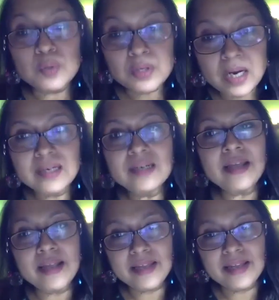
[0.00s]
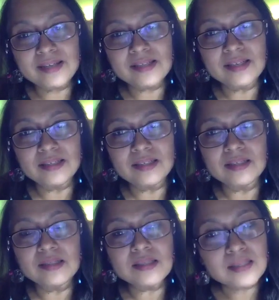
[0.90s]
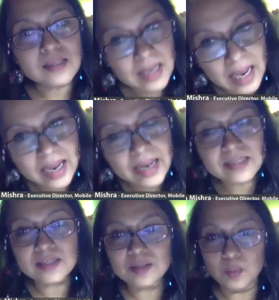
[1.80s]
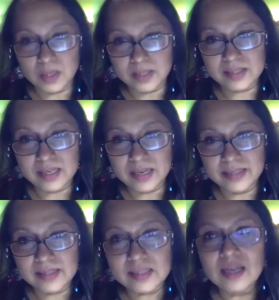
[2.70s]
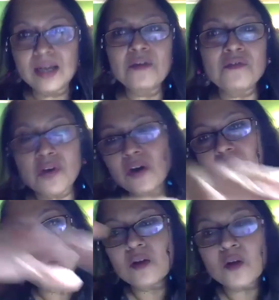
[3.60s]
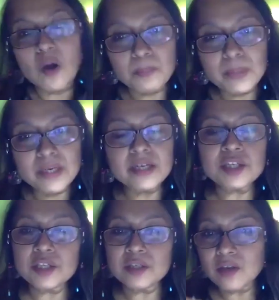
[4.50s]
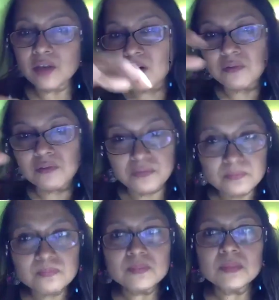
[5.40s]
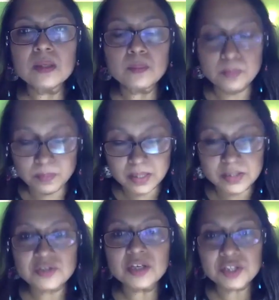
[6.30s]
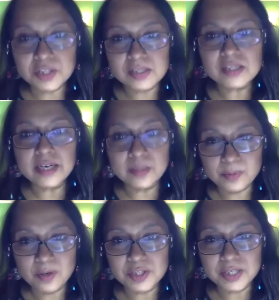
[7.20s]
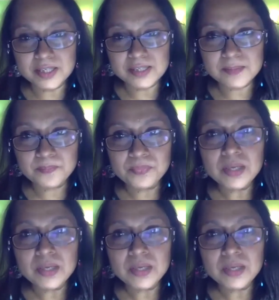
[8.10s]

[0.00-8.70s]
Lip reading: run daycare centers at work sites for a combination of construction site projects.